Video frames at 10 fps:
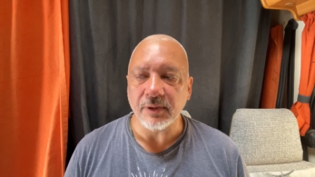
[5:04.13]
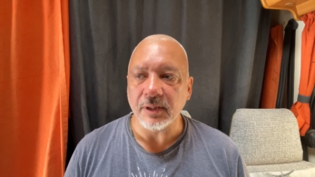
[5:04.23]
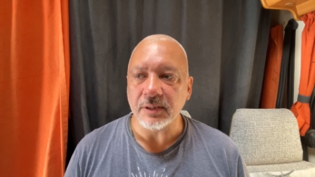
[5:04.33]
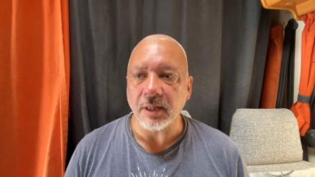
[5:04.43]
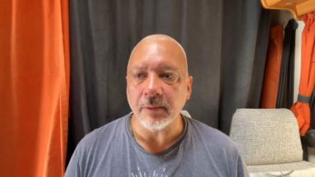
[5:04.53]

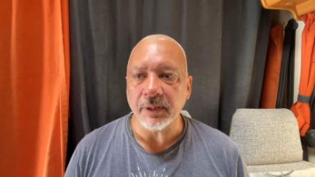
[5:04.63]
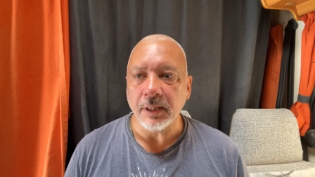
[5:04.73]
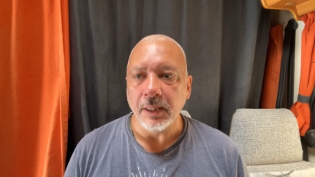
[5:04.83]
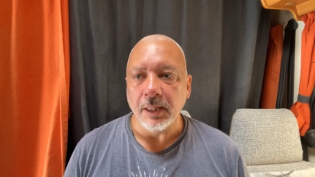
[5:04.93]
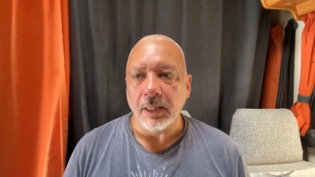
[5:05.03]
an assignment,
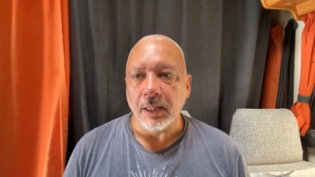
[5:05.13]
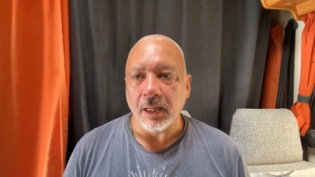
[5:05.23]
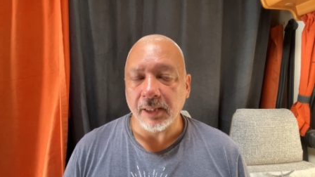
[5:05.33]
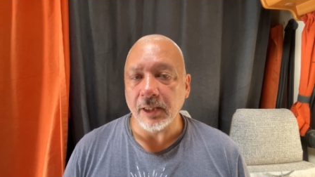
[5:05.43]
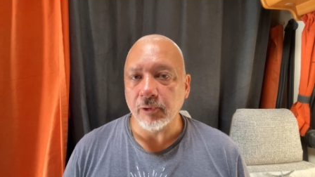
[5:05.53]

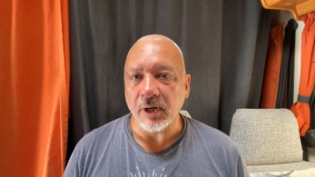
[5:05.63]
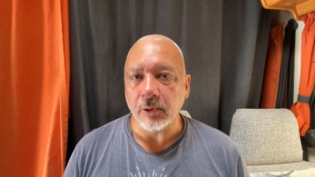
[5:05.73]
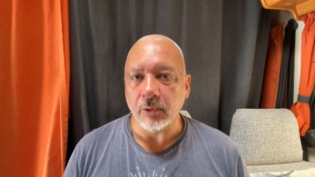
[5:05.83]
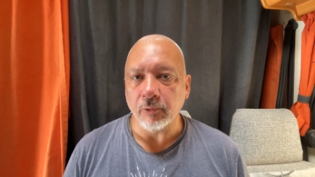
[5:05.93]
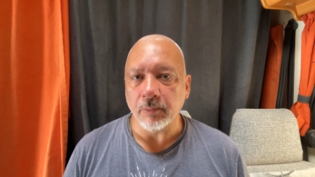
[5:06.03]
I can
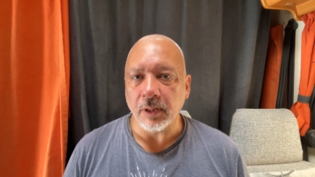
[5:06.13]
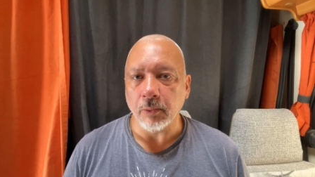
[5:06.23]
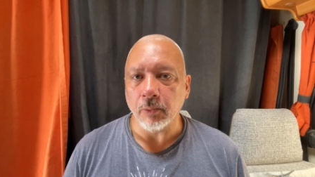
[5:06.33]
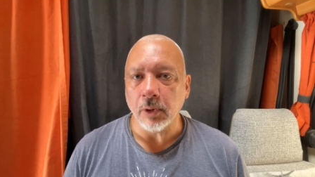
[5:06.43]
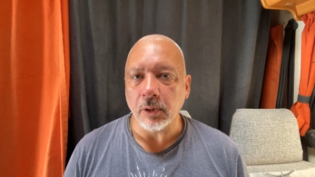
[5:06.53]
crack on with my
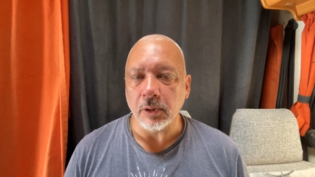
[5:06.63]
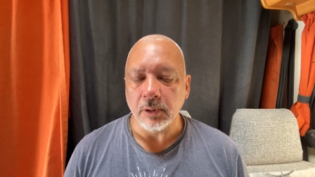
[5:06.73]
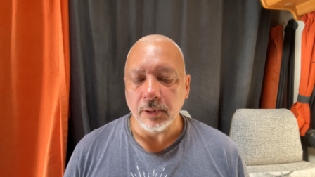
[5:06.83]
work.